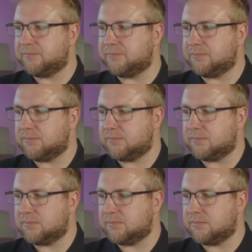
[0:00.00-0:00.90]

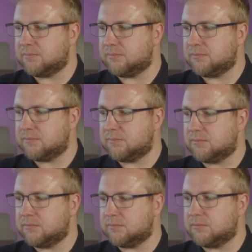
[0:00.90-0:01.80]
(no one is talking)